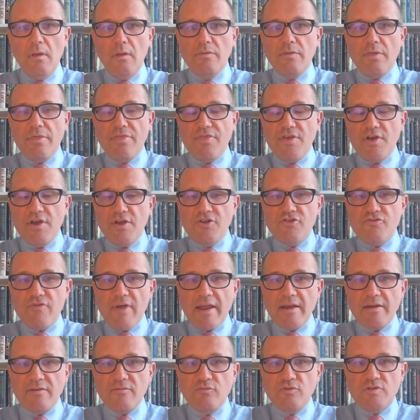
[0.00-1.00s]
The third
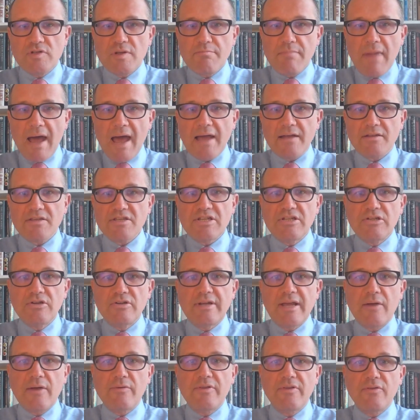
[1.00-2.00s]
trend was a marked
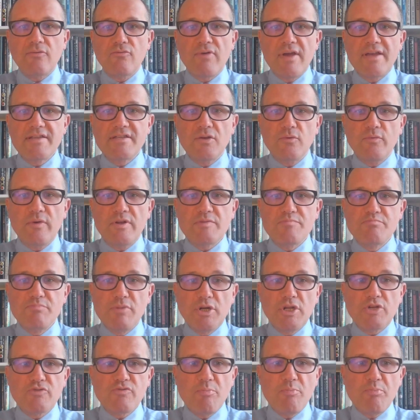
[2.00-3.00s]
slowdown in the rate at which
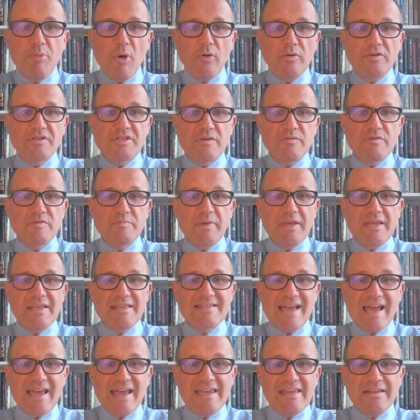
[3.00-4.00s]
monetary policy was being
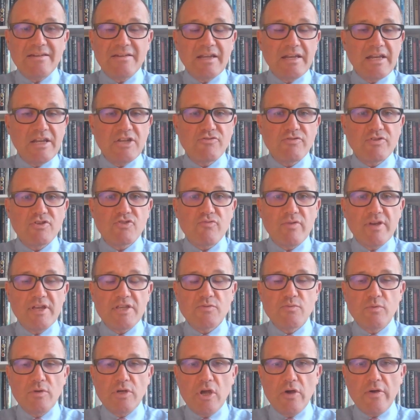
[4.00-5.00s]
tightened and interest
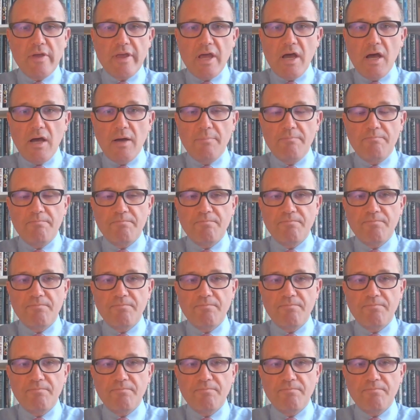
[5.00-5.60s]
rates were going up.